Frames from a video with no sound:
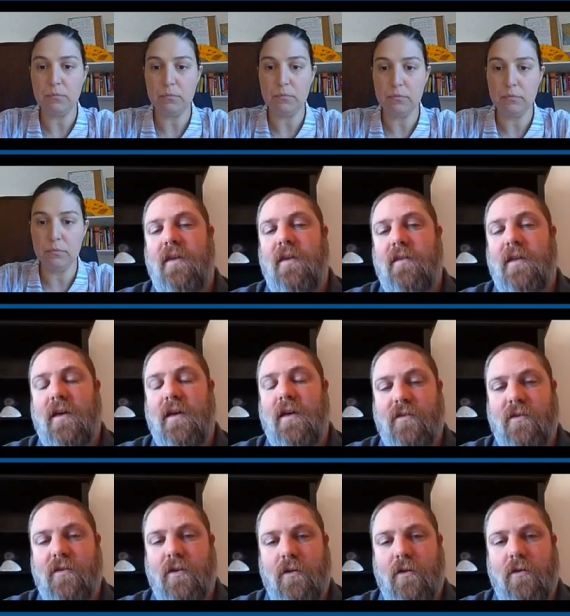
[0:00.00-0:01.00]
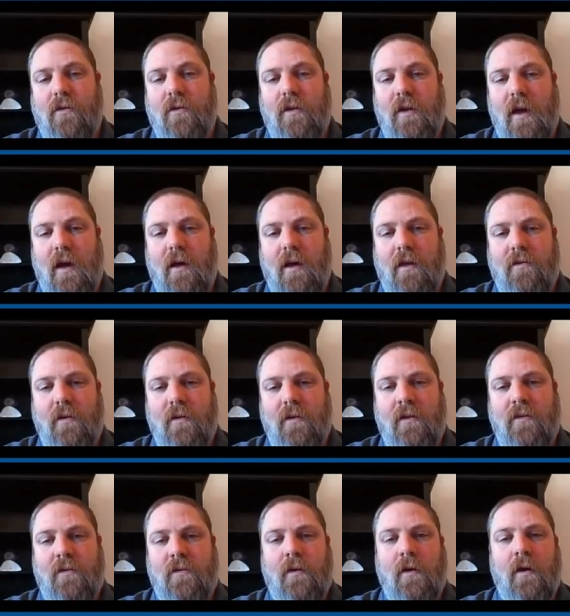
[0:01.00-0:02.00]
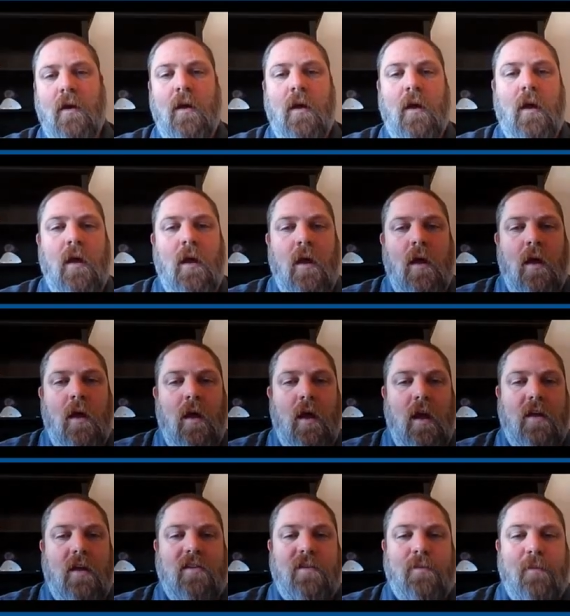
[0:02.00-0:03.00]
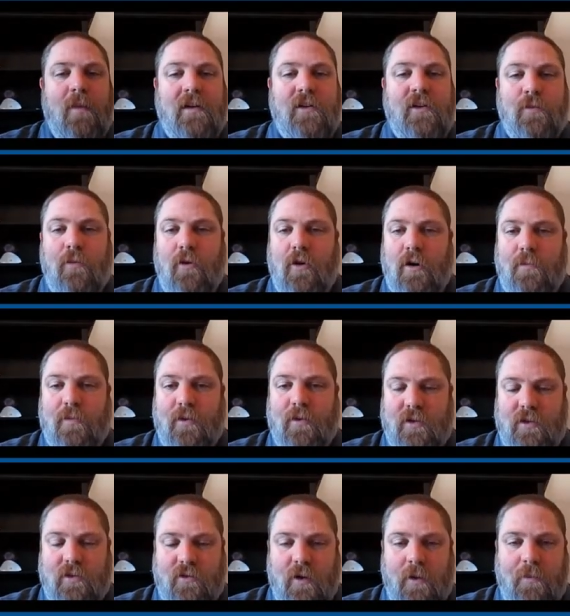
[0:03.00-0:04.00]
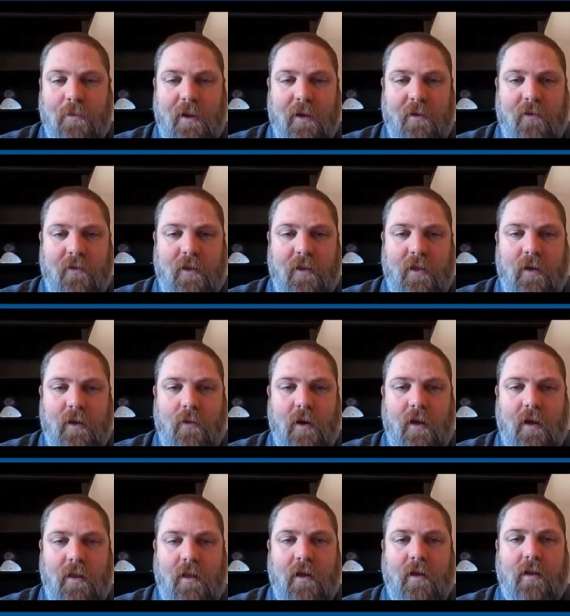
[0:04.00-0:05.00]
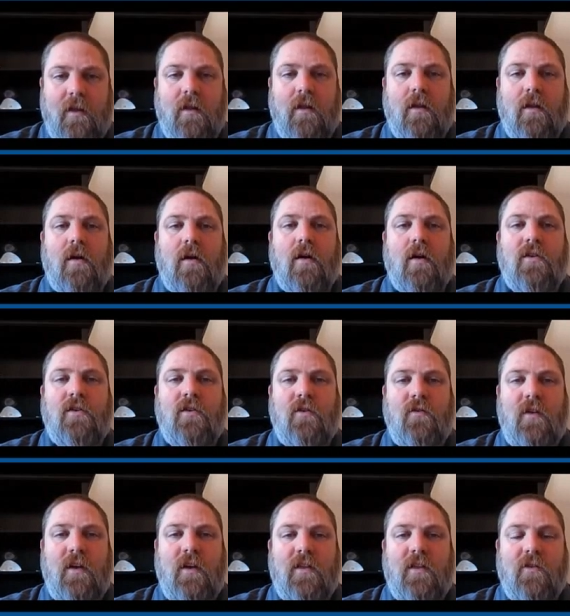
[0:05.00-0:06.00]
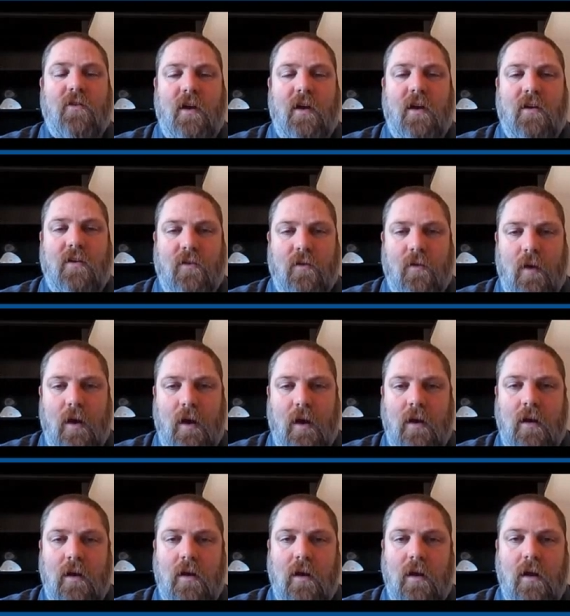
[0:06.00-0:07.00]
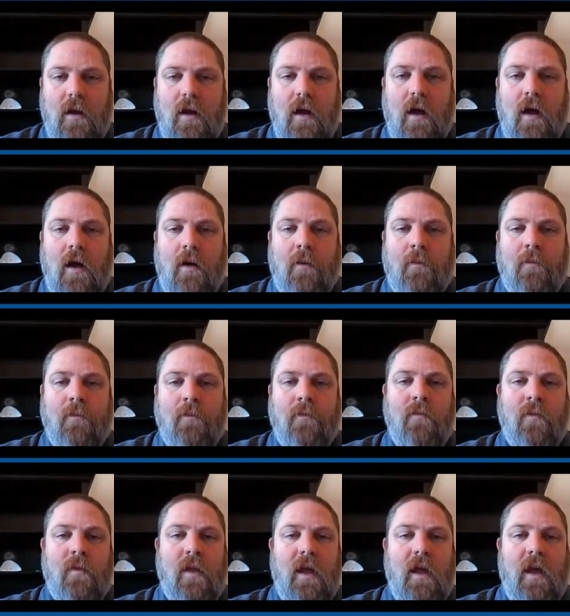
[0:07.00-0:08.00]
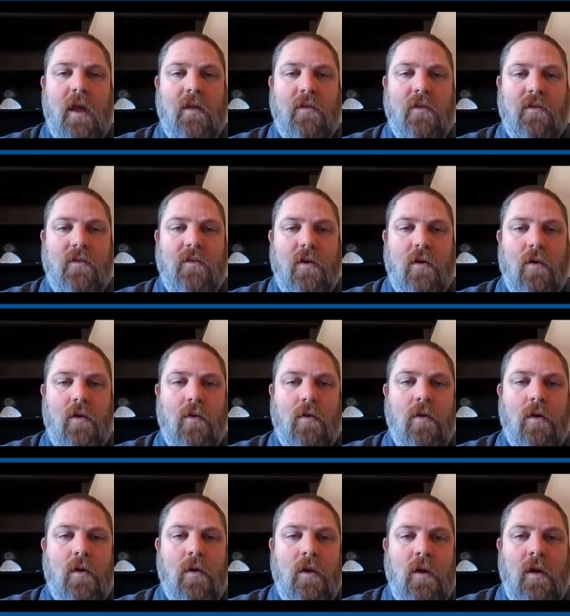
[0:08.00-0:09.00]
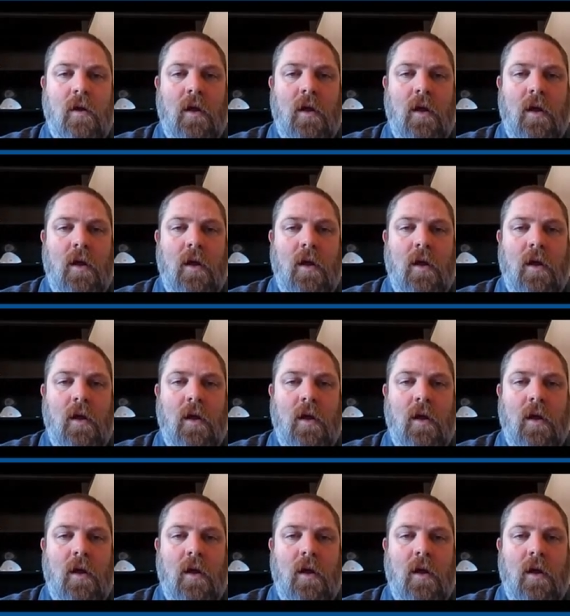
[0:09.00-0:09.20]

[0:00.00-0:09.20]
Yeah, I think that's true. Yeah, it's much more prescriptive in the way that R2v3 is written, and so